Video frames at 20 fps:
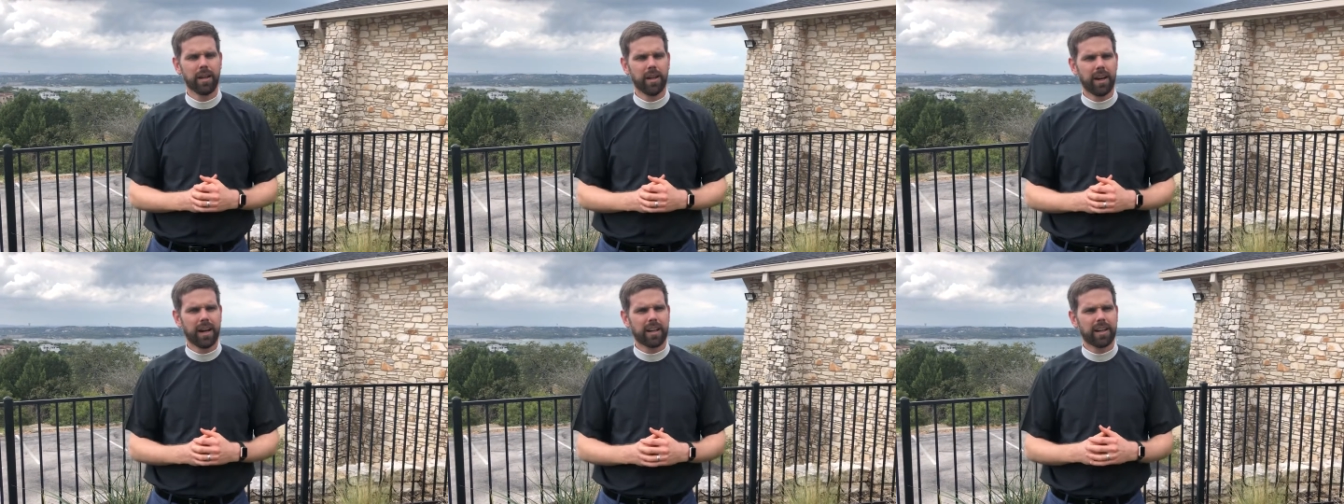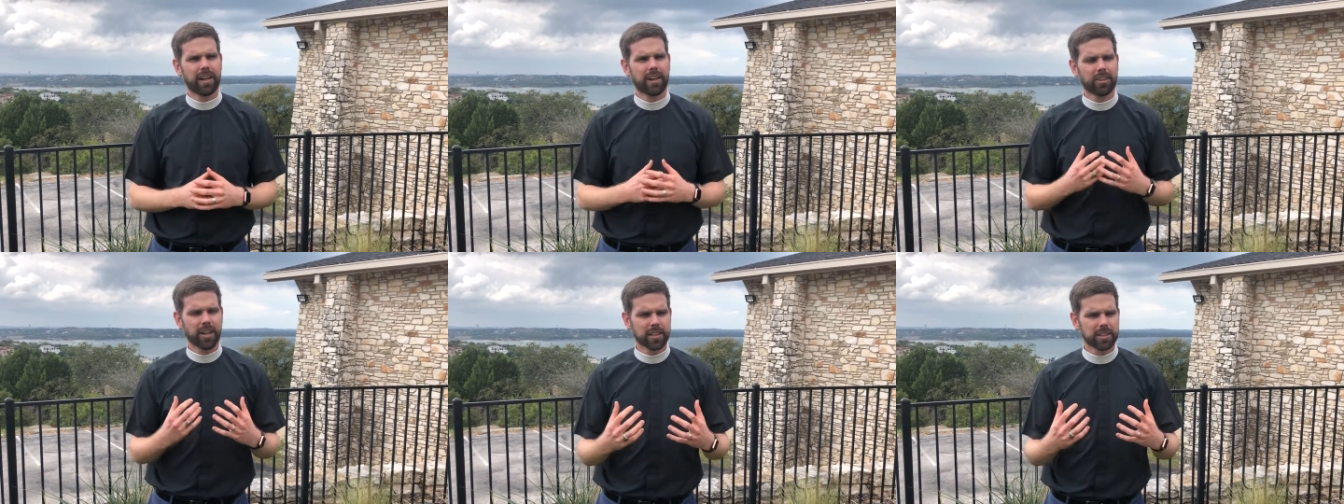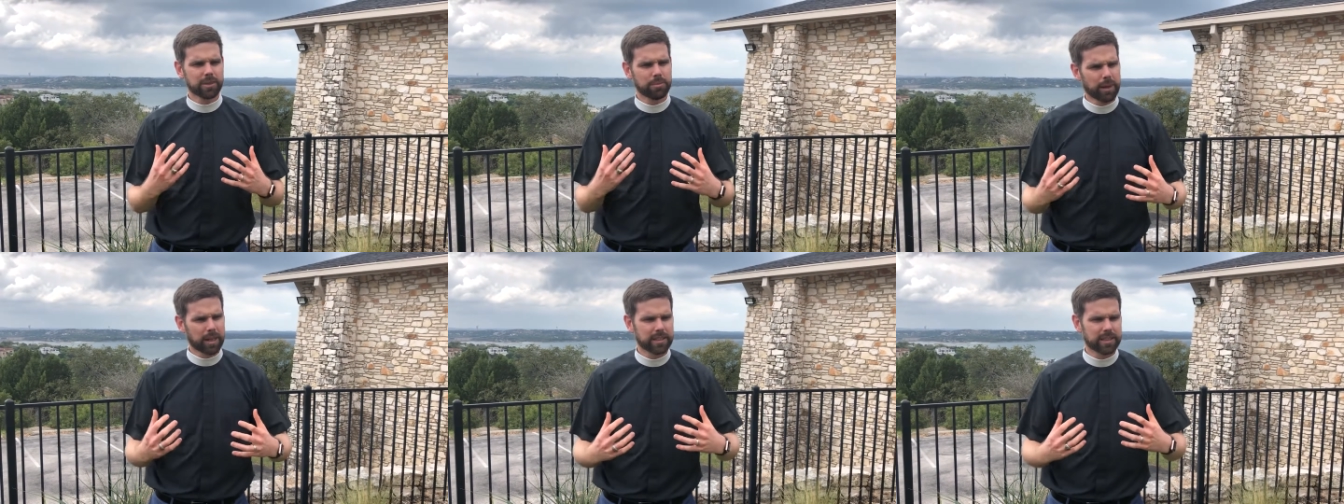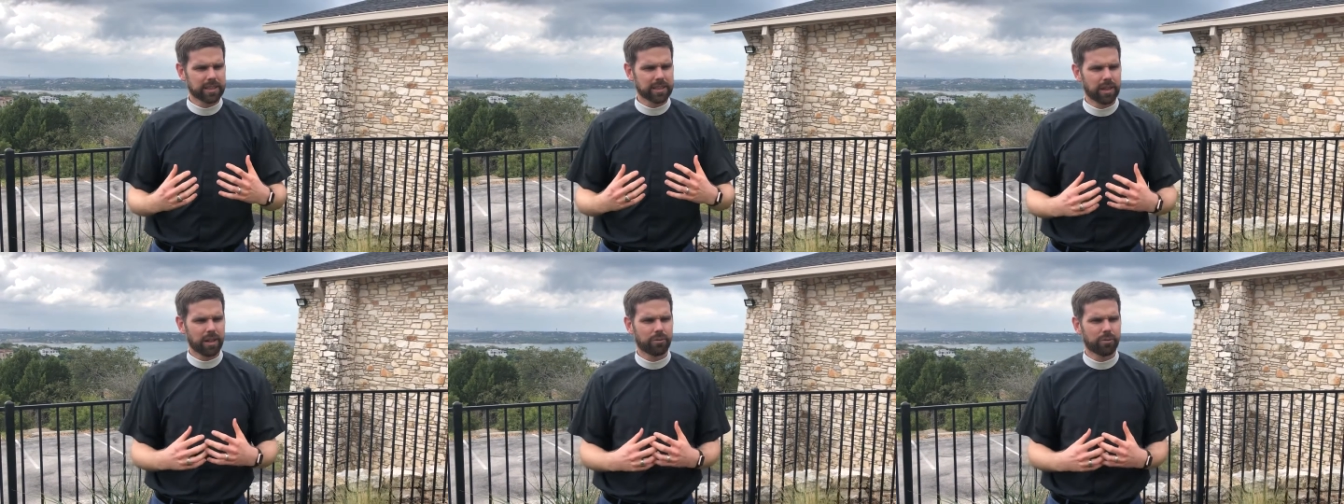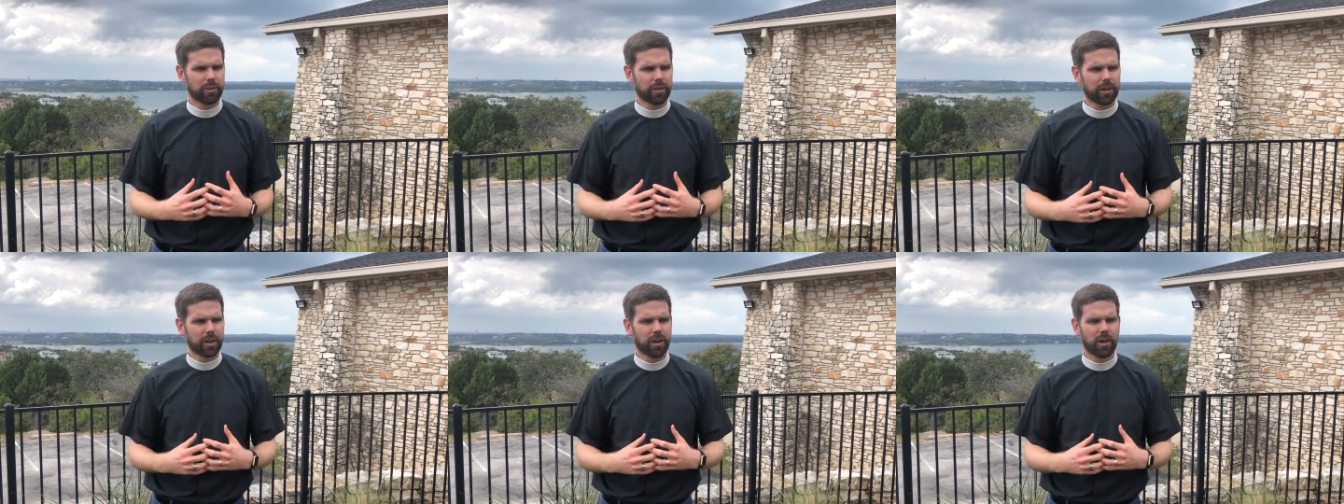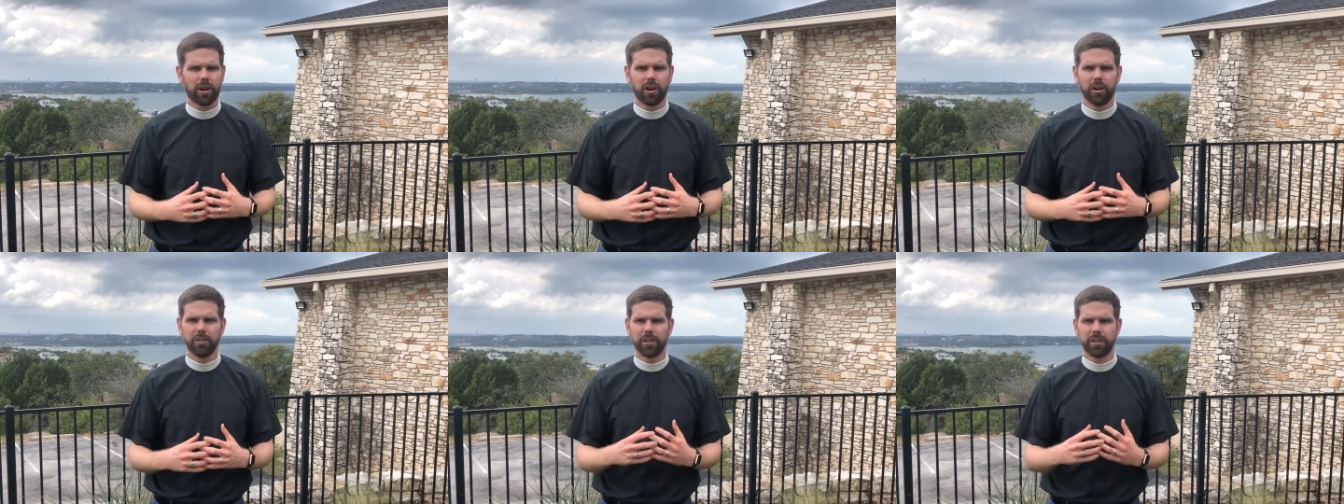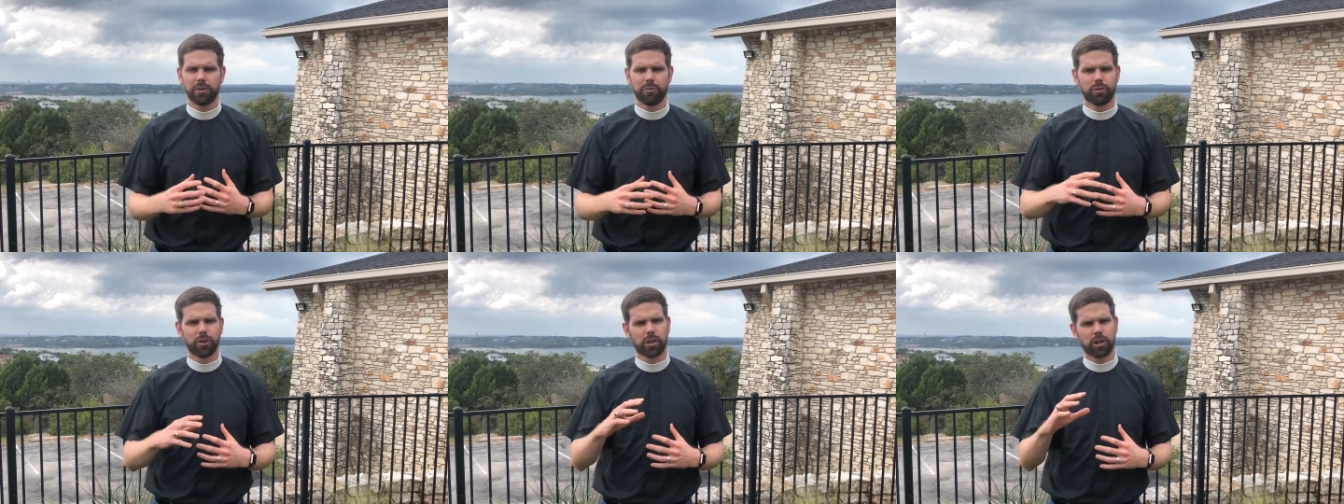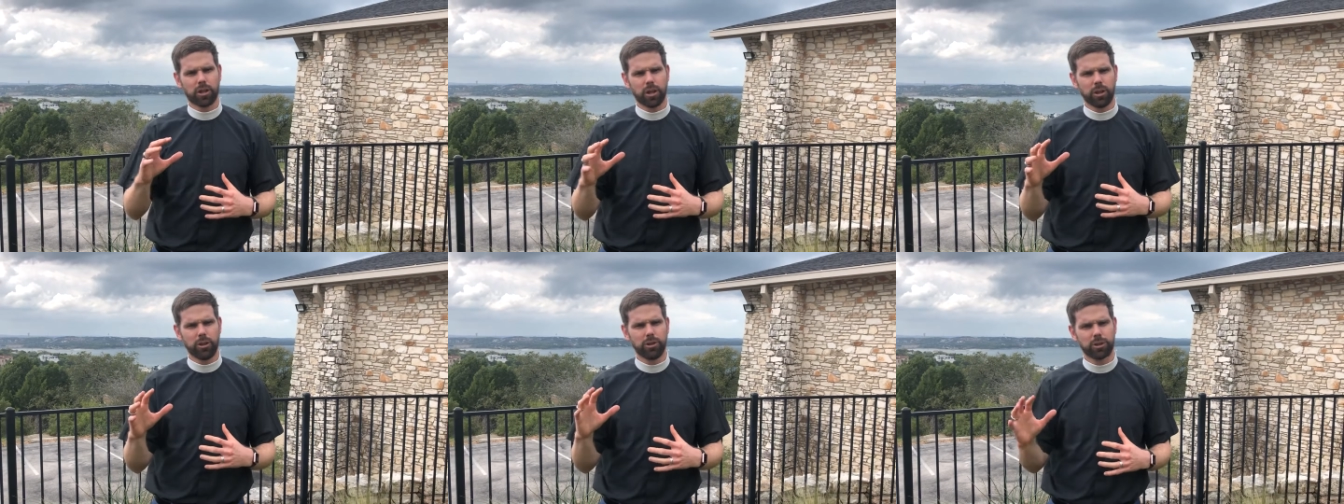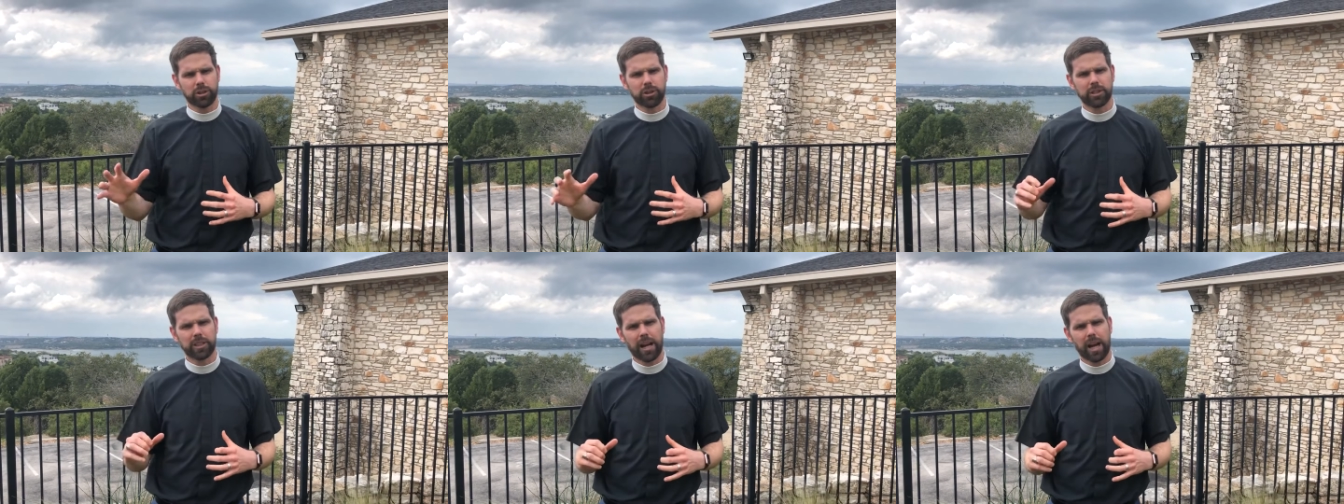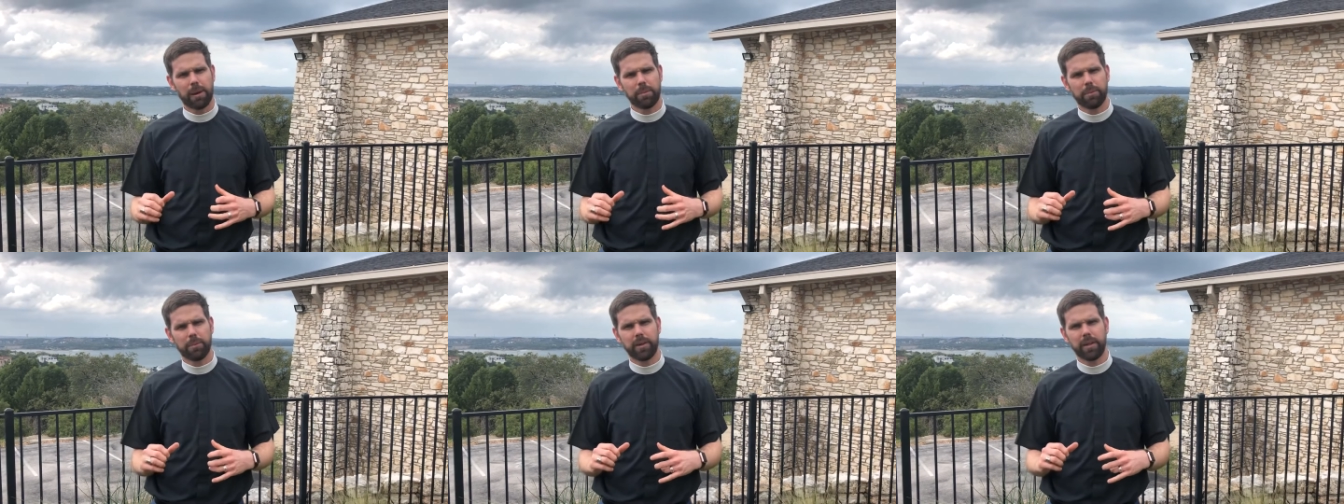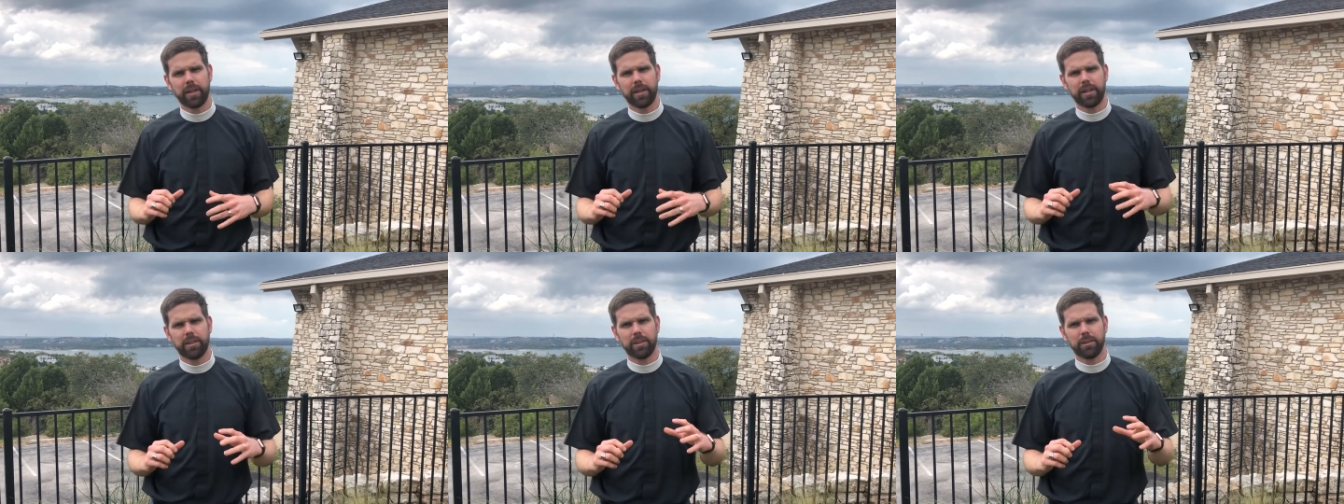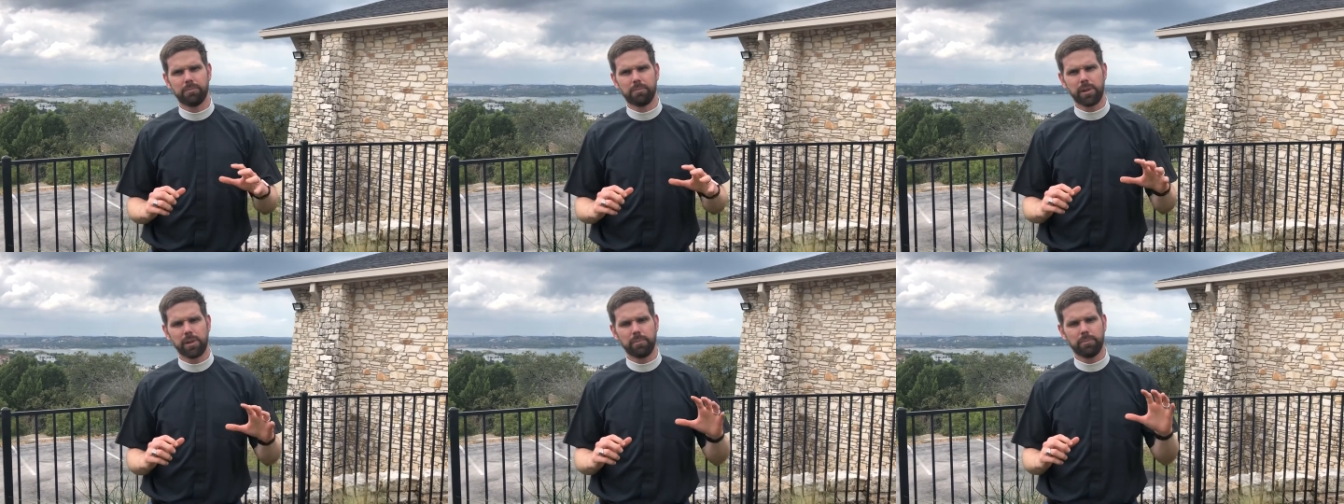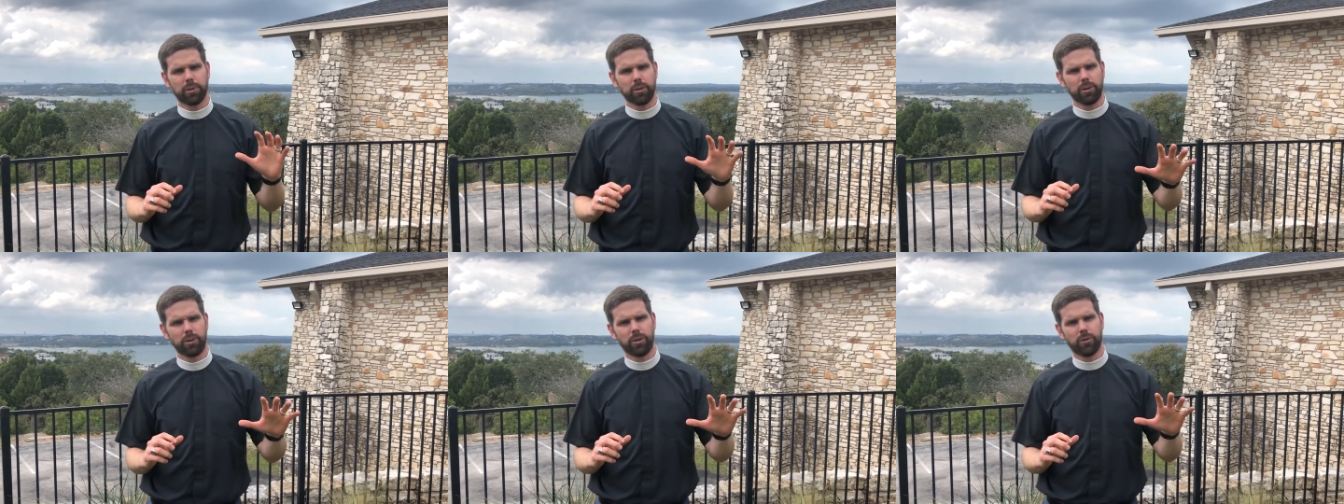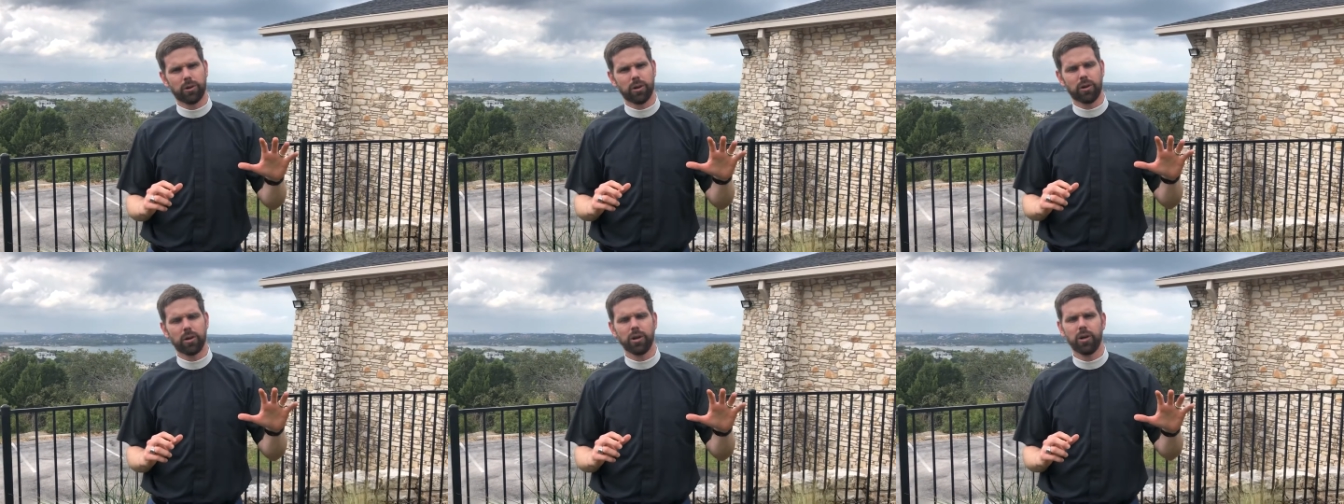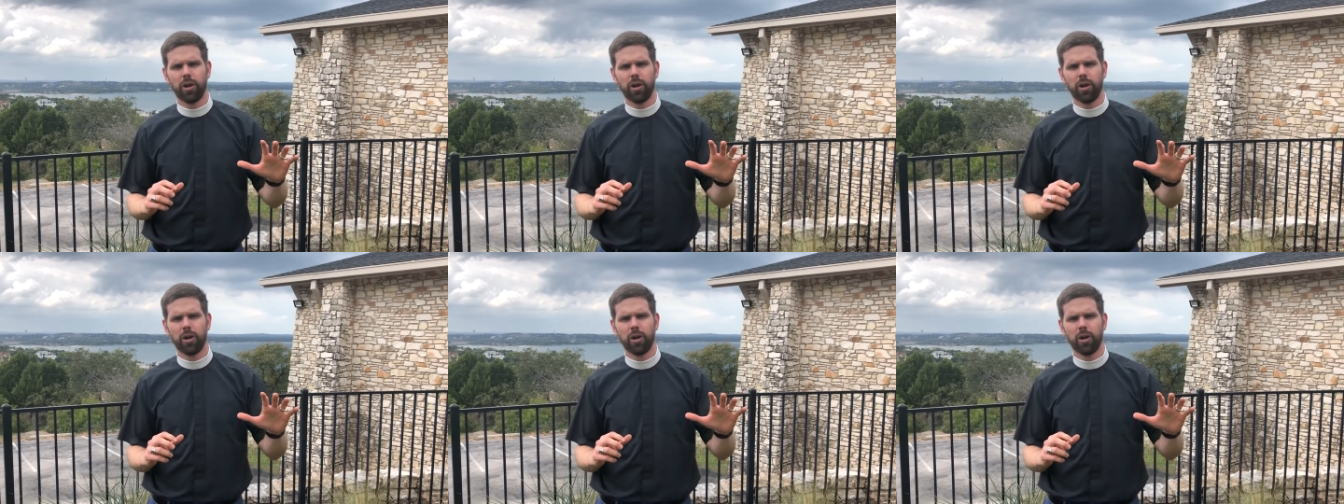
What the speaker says: And I thought to myself, with all the different closures happening and the people who are